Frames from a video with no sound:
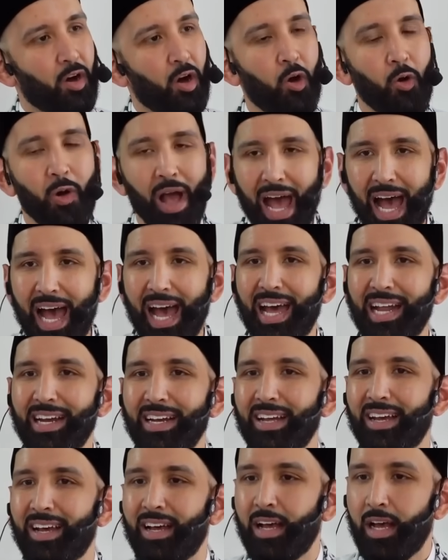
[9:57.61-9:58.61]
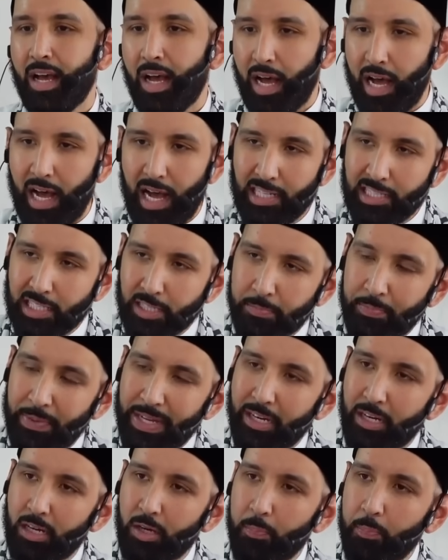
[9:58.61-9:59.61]
who had a
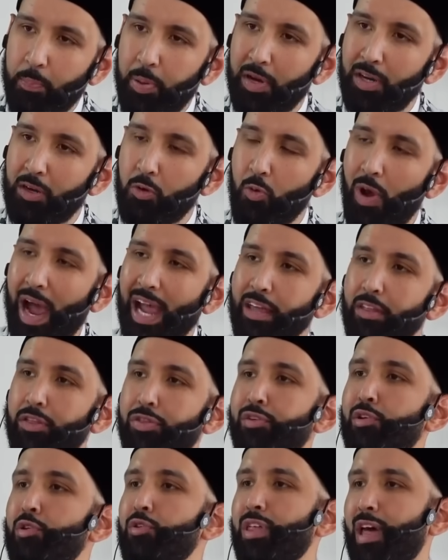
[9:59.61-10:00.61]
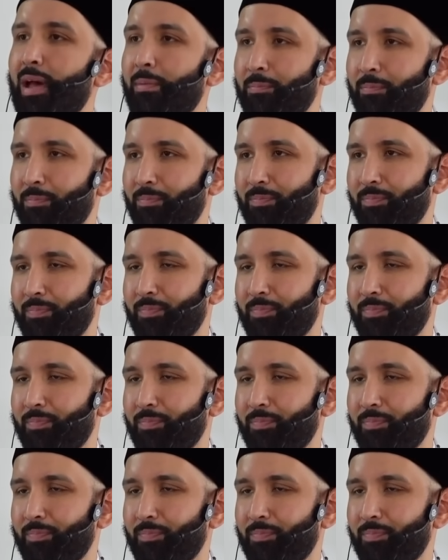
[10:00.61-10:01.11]
spear put right through them.